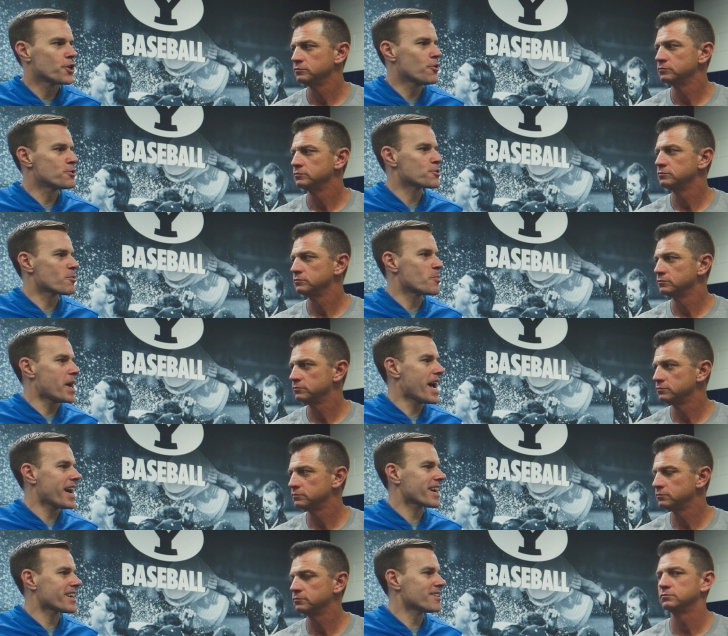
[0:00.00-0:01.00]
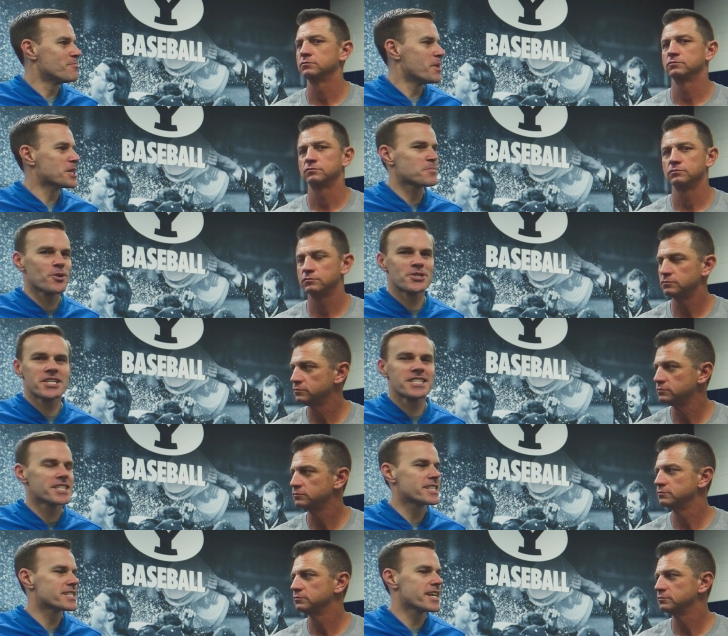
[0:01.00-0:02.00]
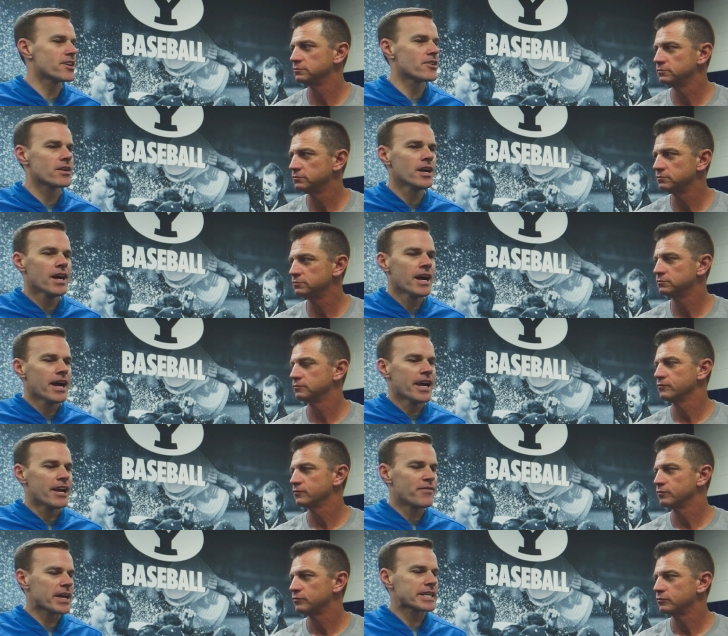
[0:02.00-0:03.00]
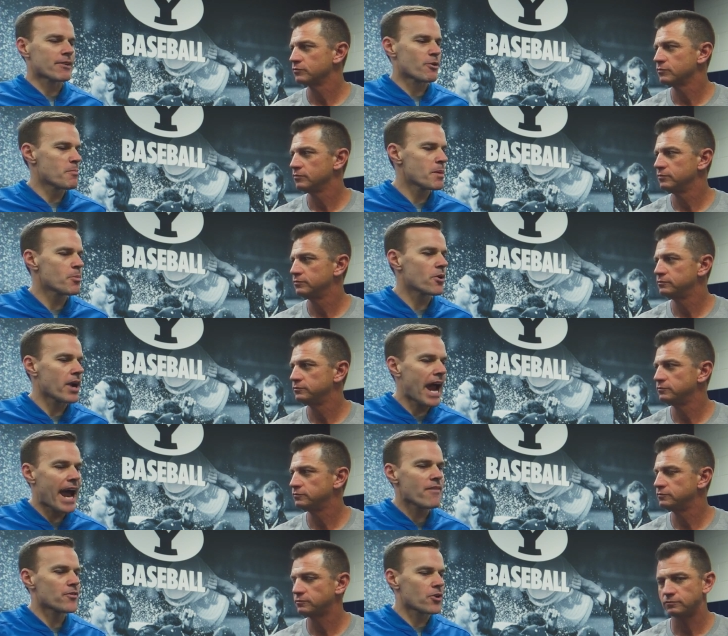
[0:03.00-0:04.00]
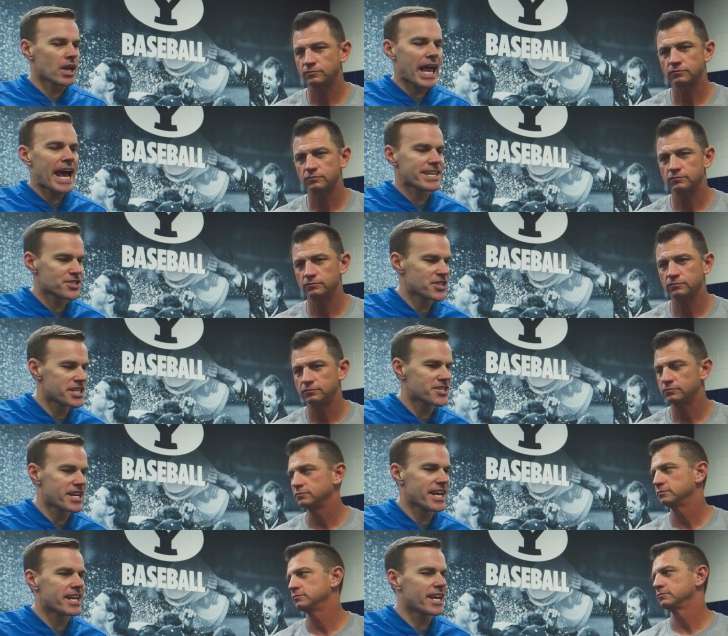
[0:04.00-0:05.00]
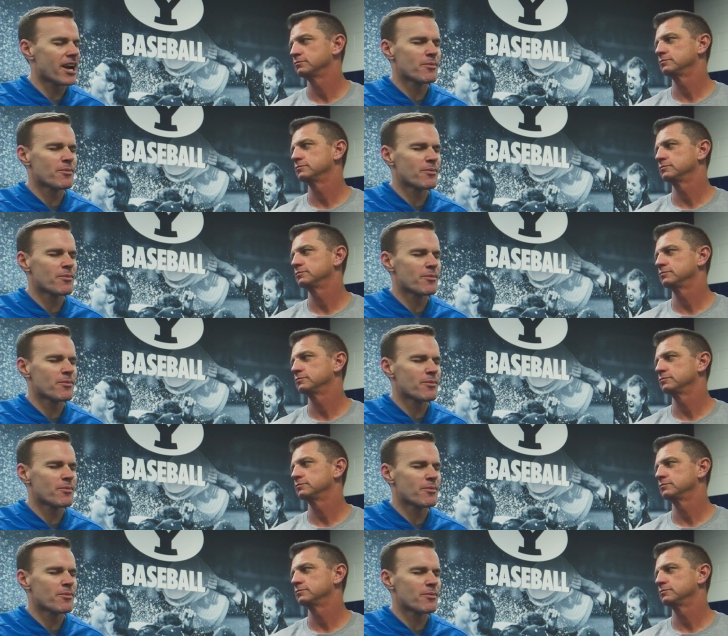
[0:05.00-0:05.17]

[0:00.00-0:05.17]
Speaker 1: Coach, we're back. Baseball season is here. In fact, I remember after last season ended, I